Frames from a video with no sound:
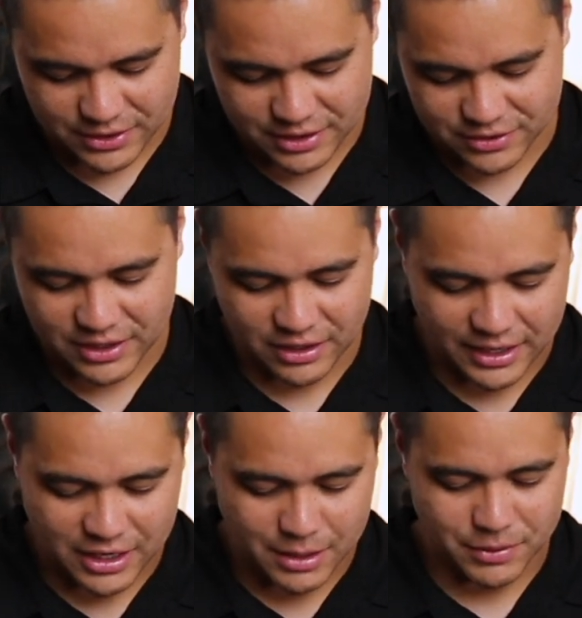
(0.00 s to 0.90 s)
It doesn't
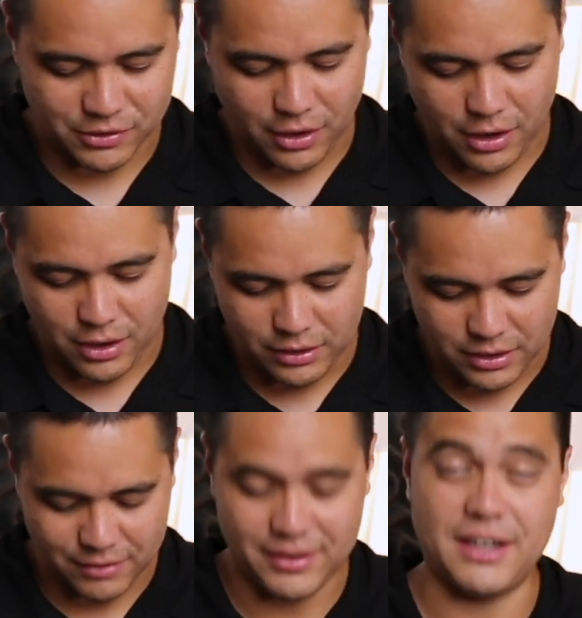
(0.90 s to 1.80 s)
encompass all
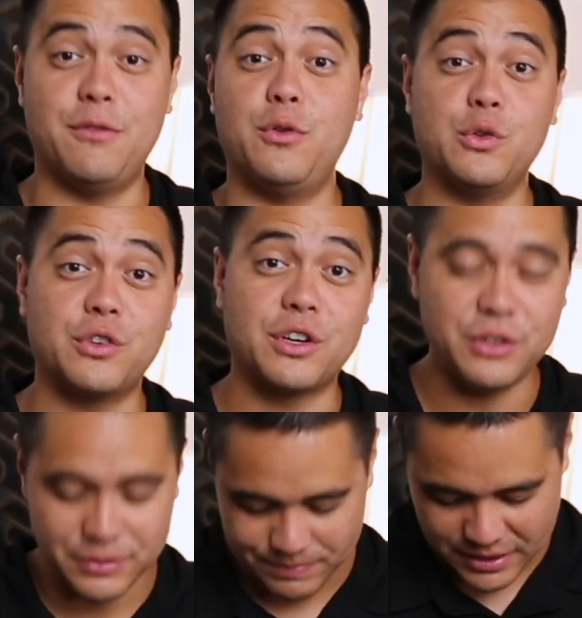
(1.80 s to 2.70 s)
of like a full
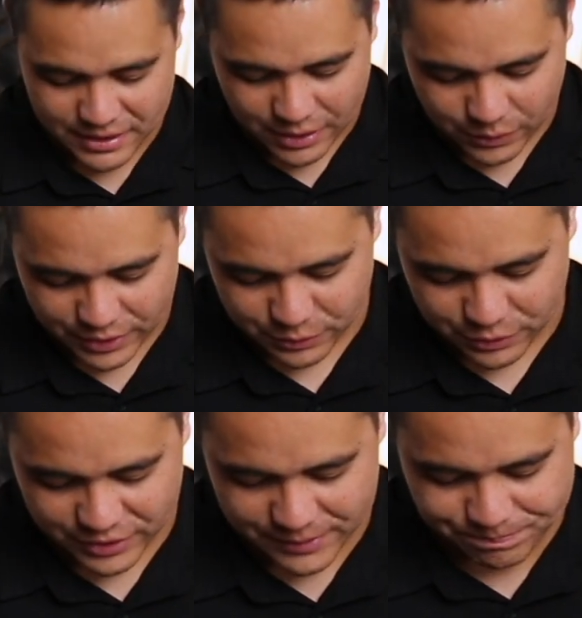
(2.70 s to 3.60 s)
circle around the
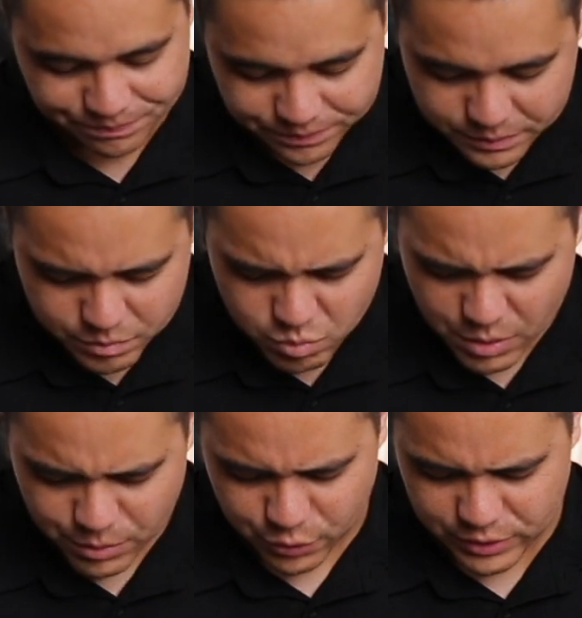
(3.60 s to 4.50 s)
rosette,
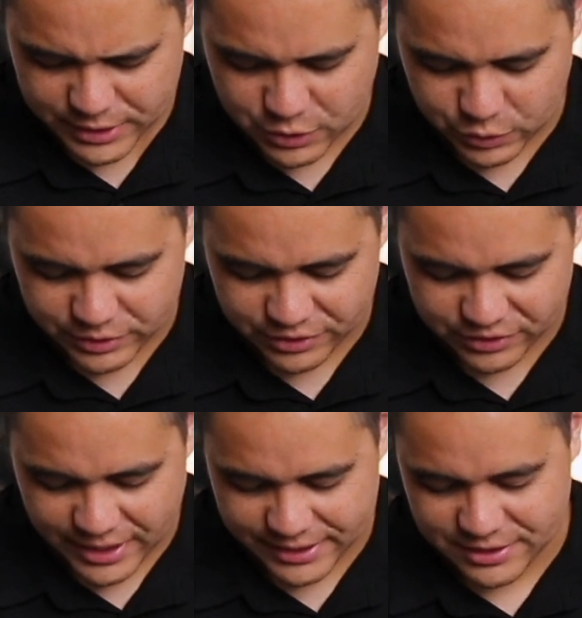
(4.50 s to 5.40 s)
but really cool
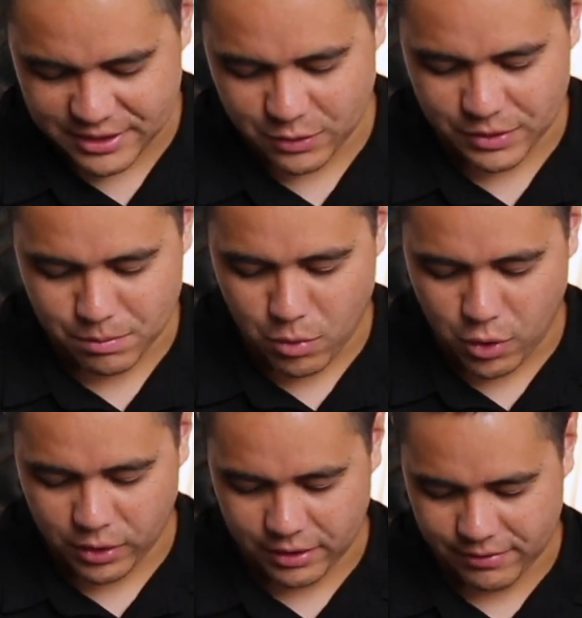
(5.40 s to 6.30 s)
design here with
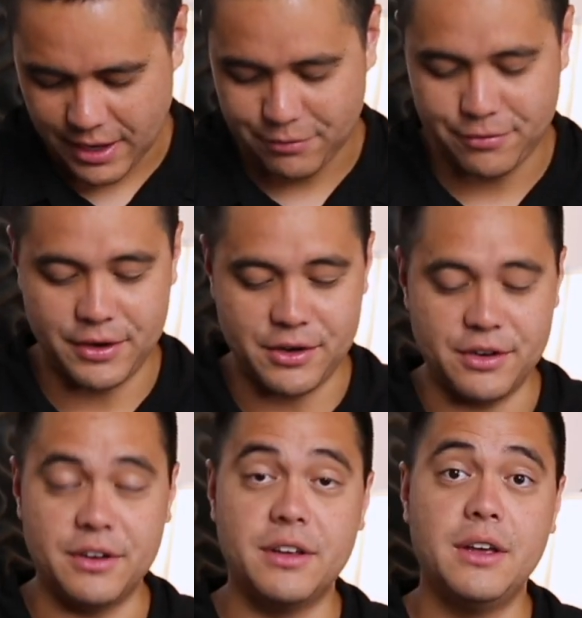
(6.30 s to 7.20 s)
more of that
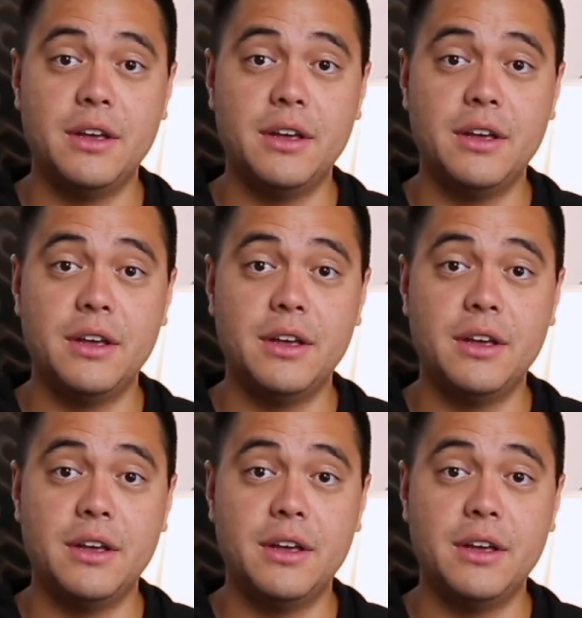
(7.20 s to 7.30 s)
figured